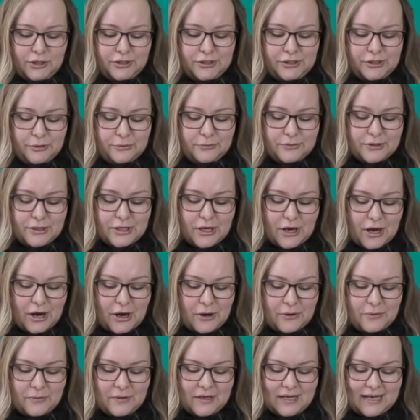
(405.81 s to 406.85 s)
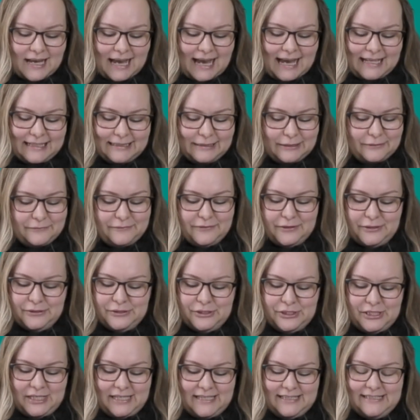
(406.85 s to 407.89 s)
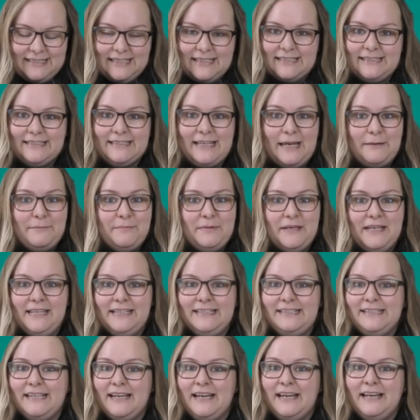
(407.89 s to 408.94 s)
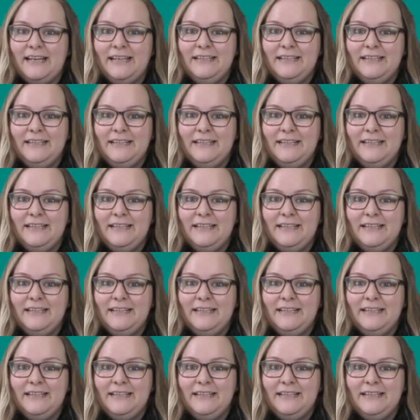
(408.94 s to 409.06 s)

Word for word: You know I love you, Jesus, said Peter.